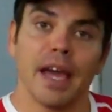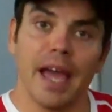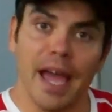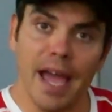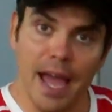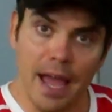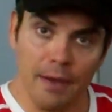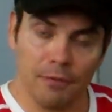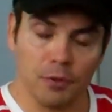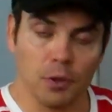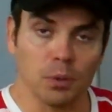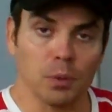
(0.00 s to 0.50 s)

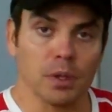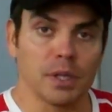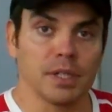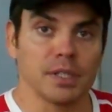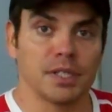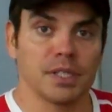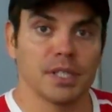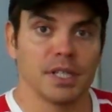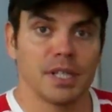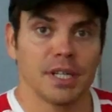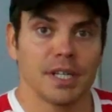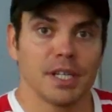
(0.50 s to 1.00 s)

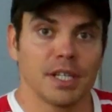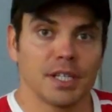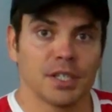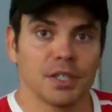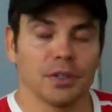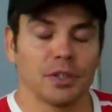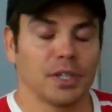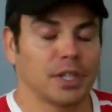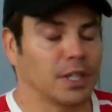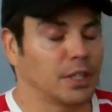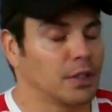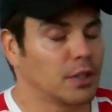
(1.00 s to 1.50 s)
afterwards. So
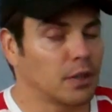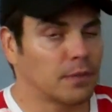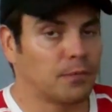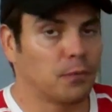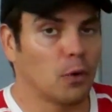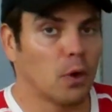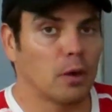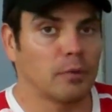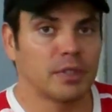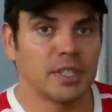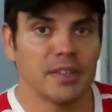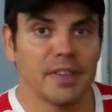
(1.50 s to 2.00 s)
you can look
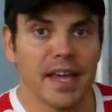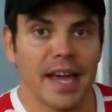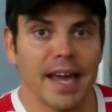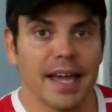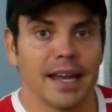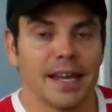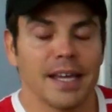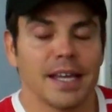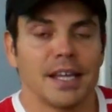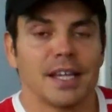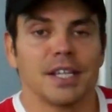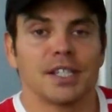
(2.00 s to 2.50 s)
forward to
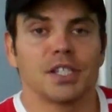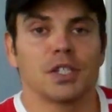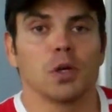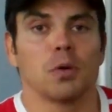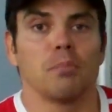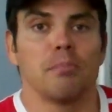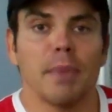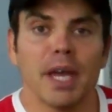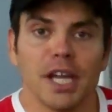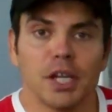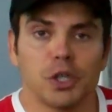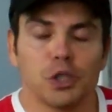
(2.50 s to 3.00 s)
that.
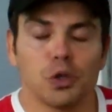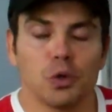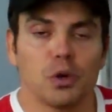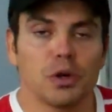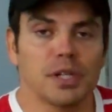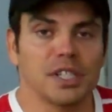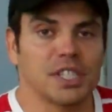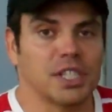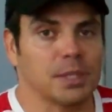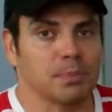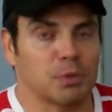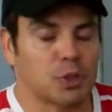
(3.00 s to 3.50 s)
So make sure
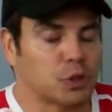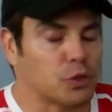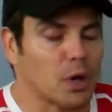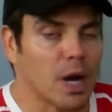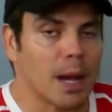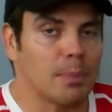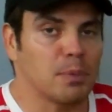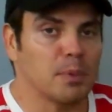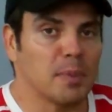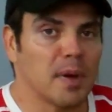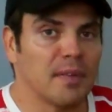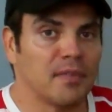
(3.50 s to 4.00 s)
to
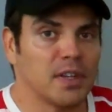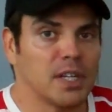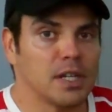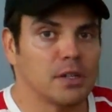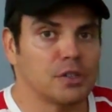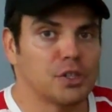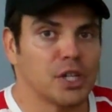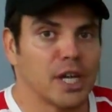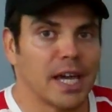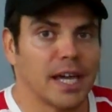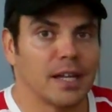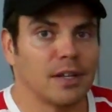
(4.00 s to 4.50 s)
subscribe to my video
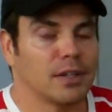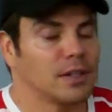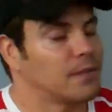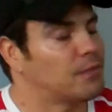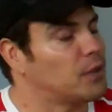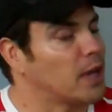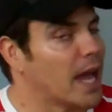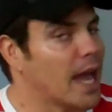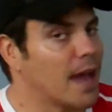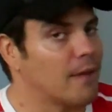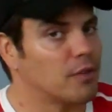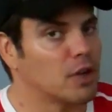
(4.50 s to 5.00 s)
channel if
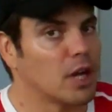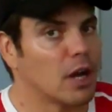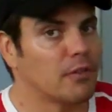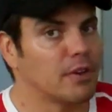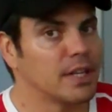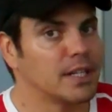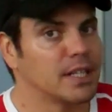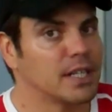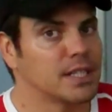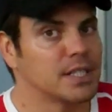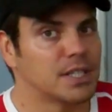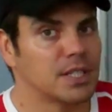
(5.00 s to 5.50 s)
you haven't
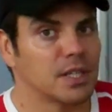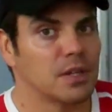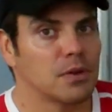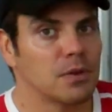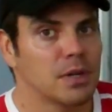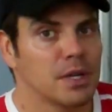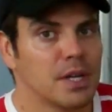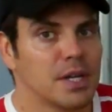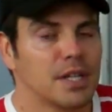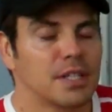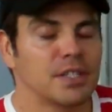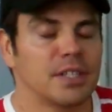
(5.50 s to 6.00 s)
already done so
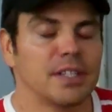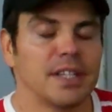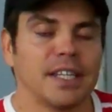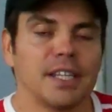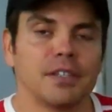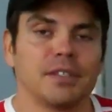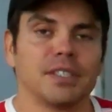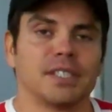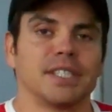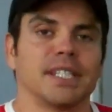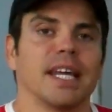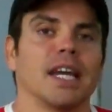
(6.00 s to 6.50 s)
that you
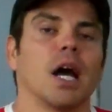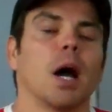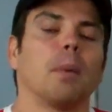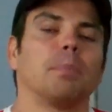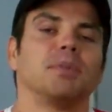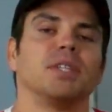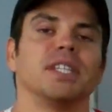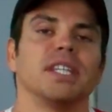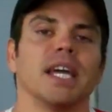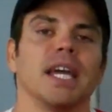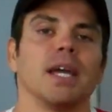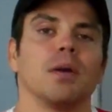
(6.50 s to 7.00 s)
can stay up
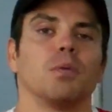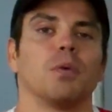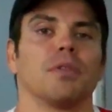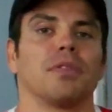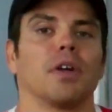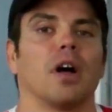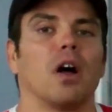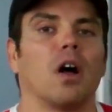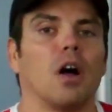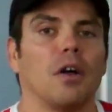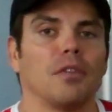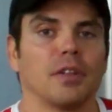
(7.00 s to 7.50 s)
to date with
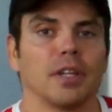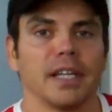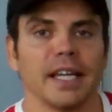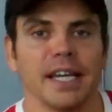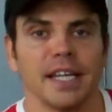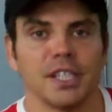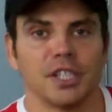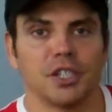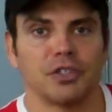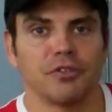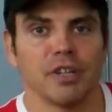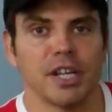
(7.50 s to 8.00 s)
all the
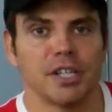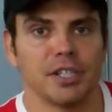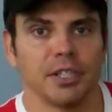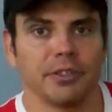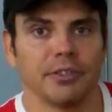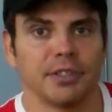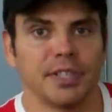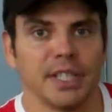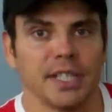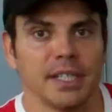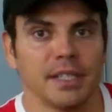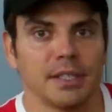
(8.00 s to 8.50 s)
latest stretching
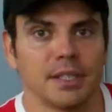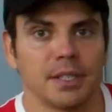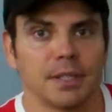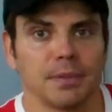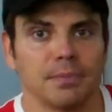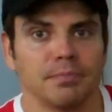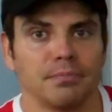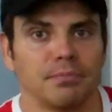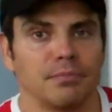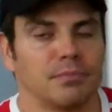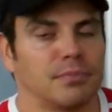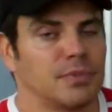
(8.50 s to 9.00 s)
routines.
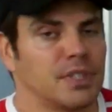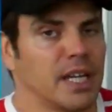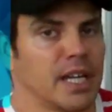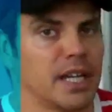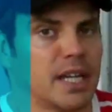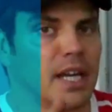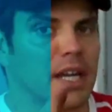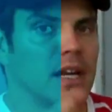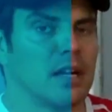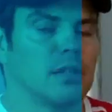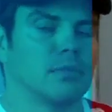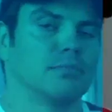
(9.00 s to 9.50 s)
Take
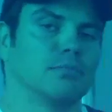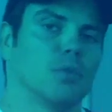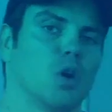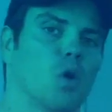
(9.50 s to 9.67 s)
care.